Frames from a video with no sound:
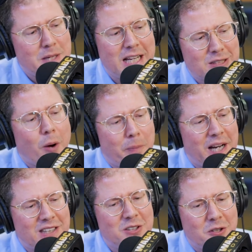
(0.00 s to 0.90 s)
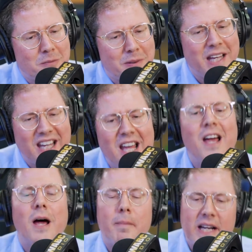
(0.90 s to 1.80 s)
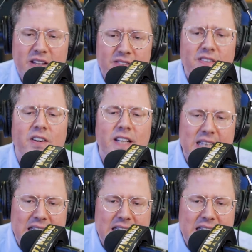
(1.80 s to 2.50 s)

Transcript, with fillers: be as open as you could be about the very